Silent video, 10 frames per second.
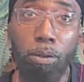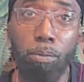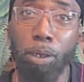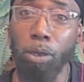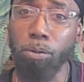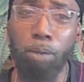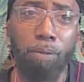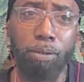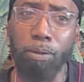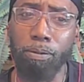because we
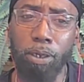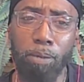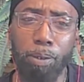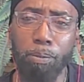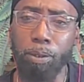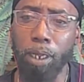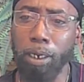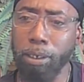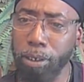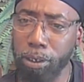have several young people
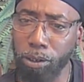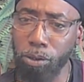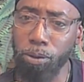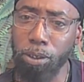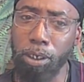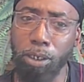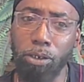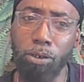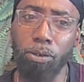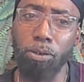that do attend
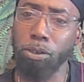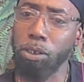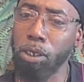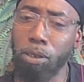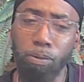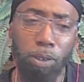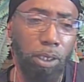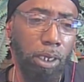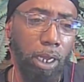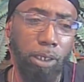church. We
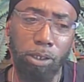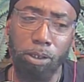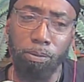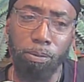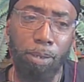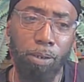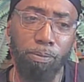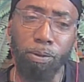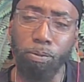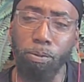can catch. I mean, if
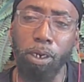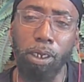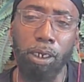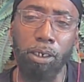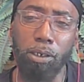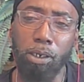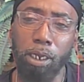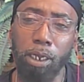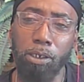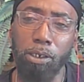you really can
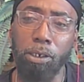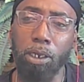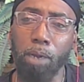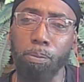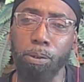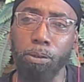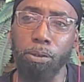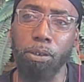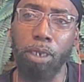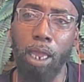catch a young
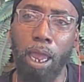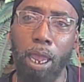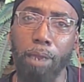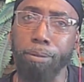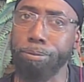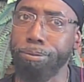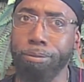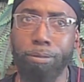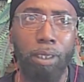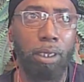person at
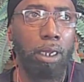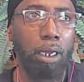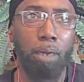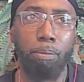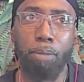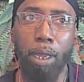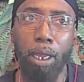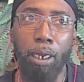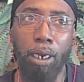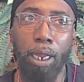
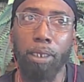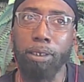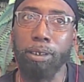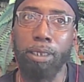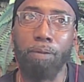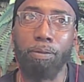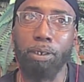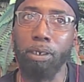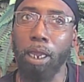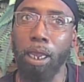
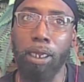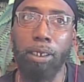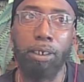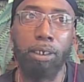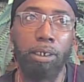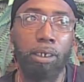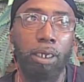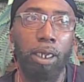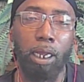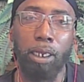7, 8,
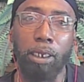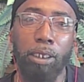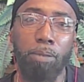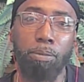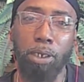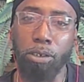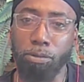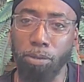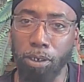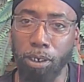and get them
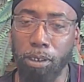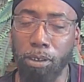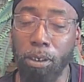interested